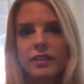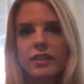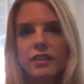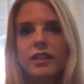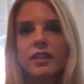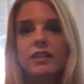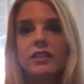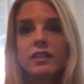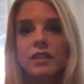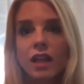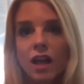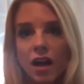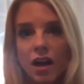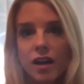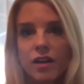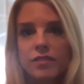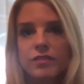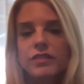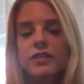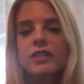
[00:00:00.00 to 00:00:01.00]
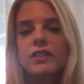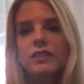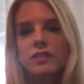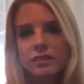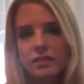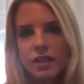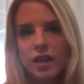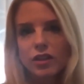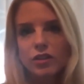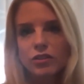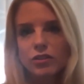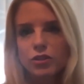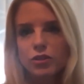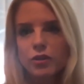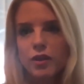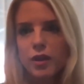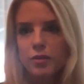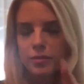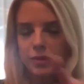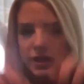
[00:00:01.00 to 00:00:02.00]
love Donald
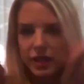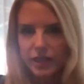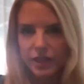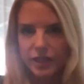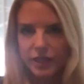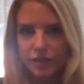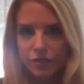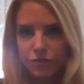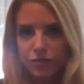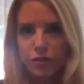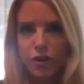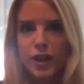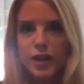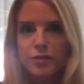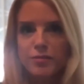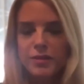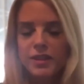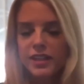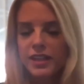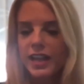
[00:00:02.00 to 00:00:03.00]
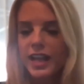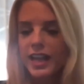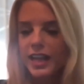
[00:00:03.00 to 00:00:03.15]
Trump. He framed it.